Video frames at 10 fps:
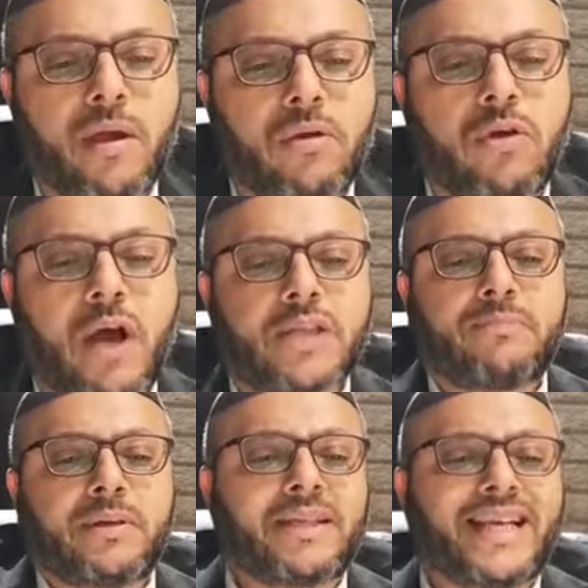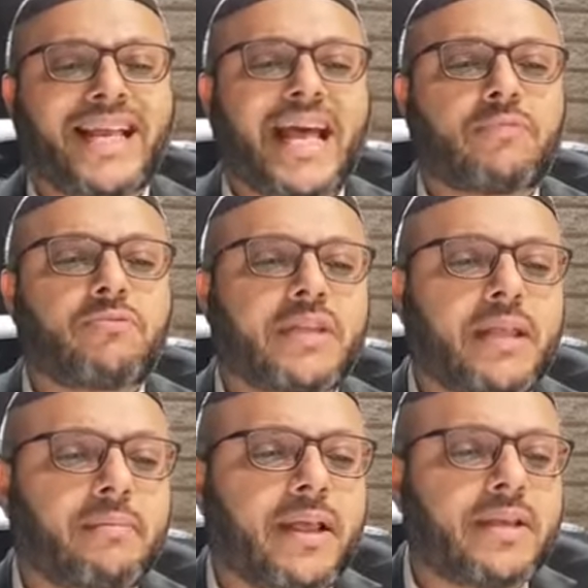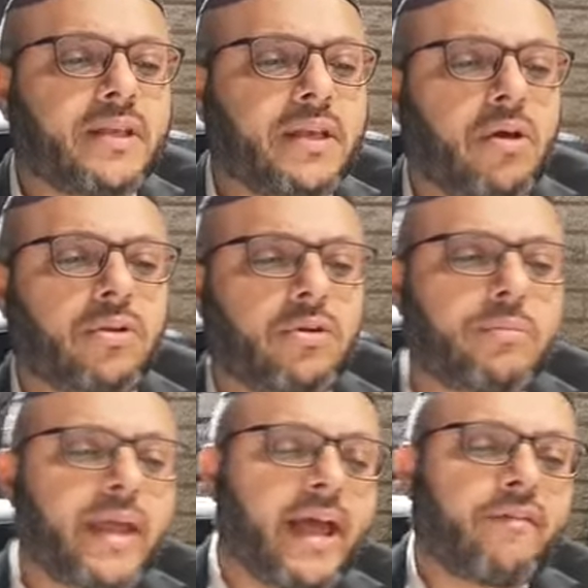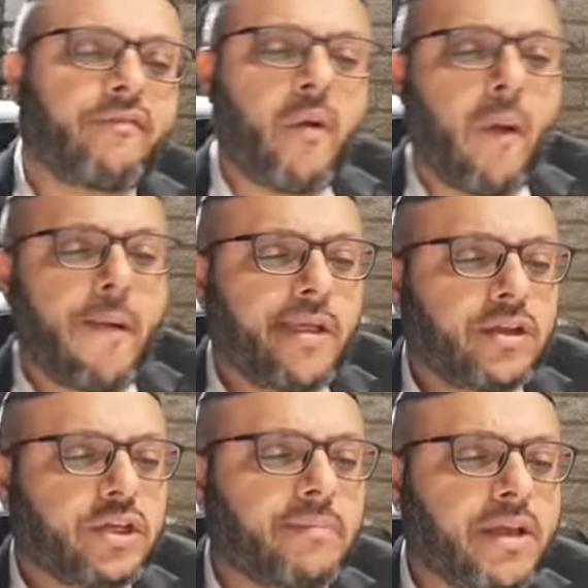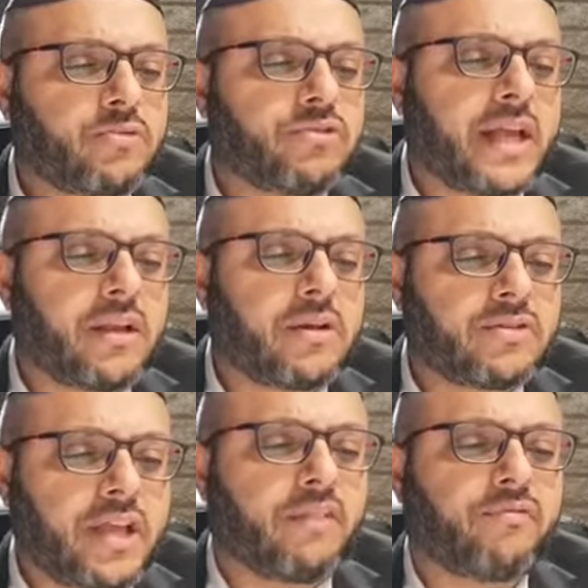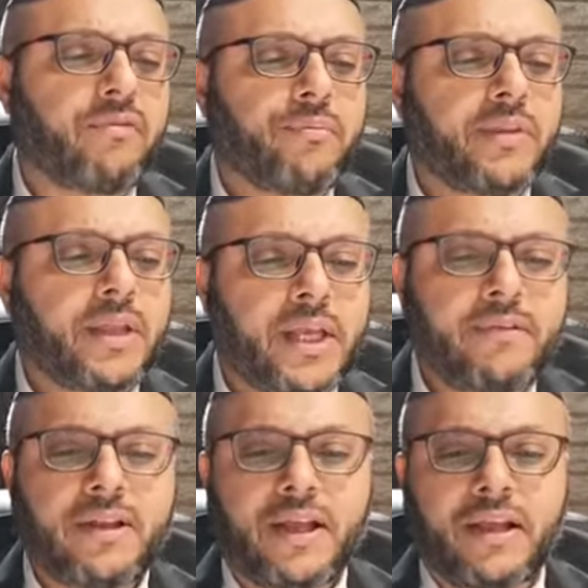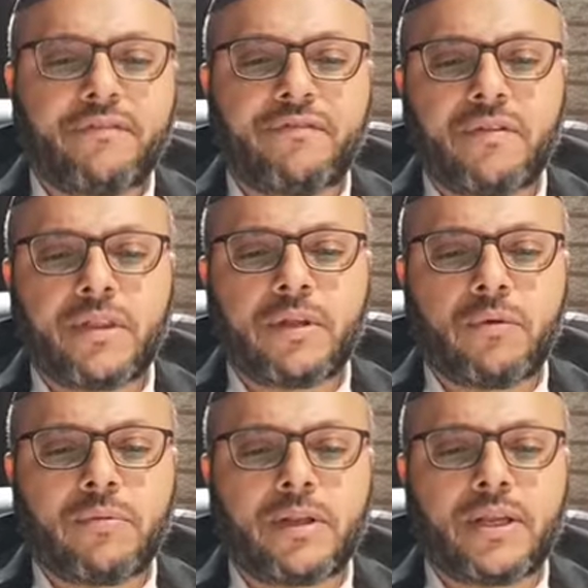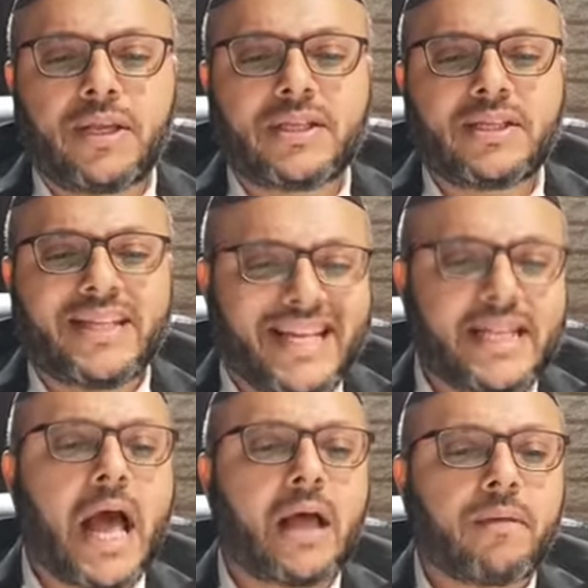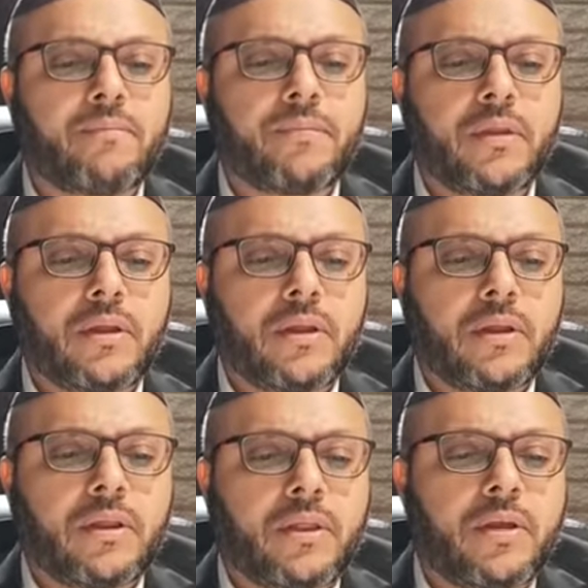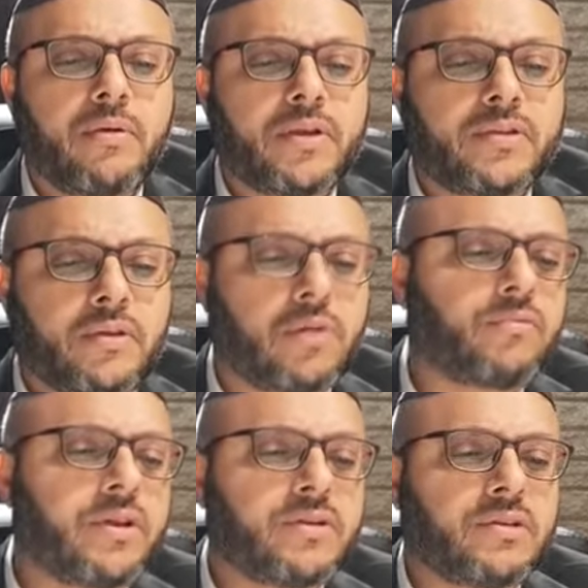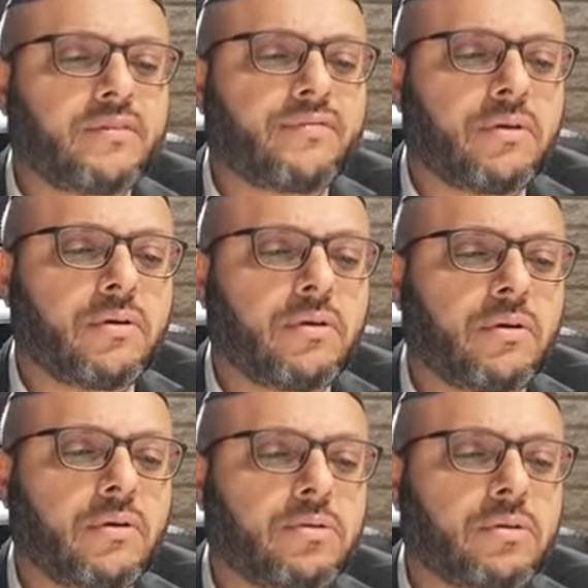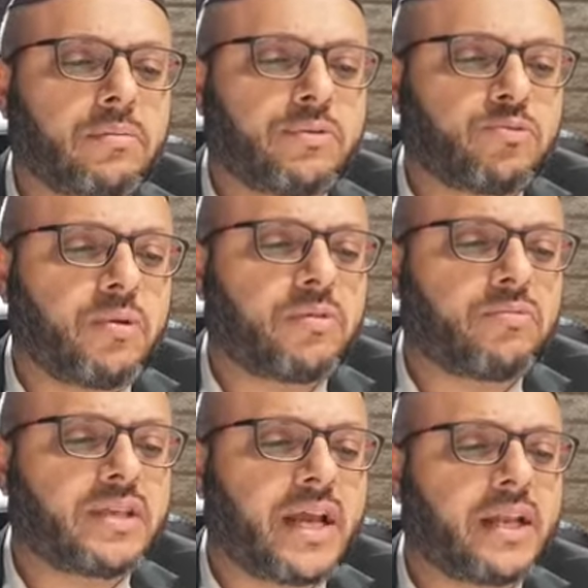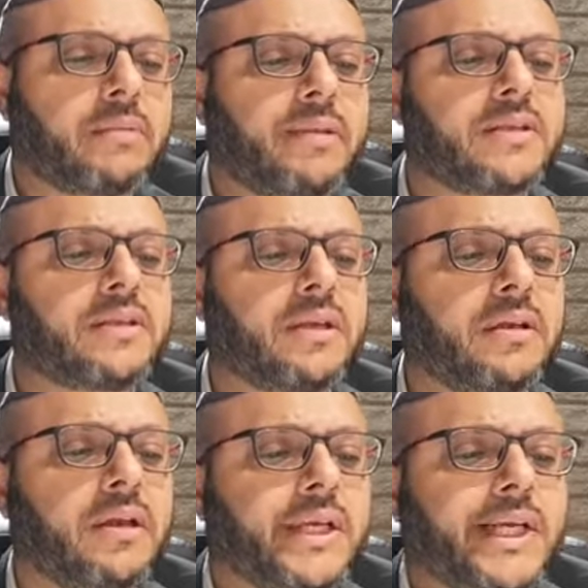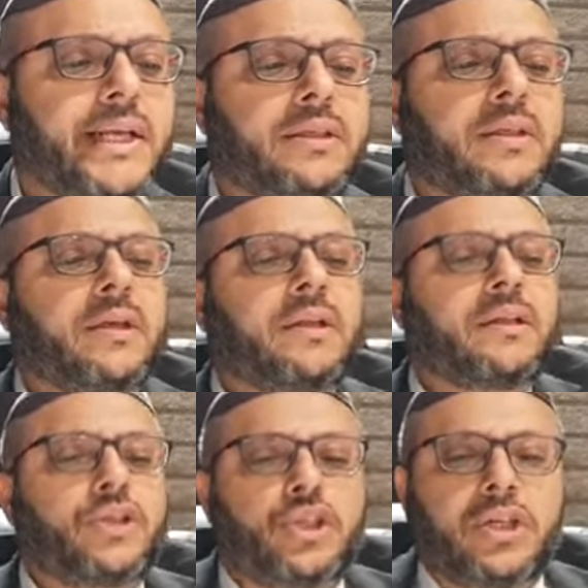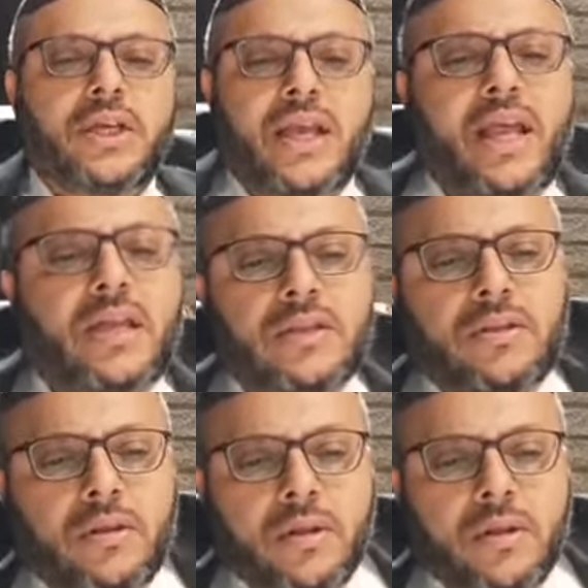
Her husband cannot recite the blessing on her behalf. She must recite it herself. Even if the woman is Nida, there is no reason for her to postpone reciting the blessing until she has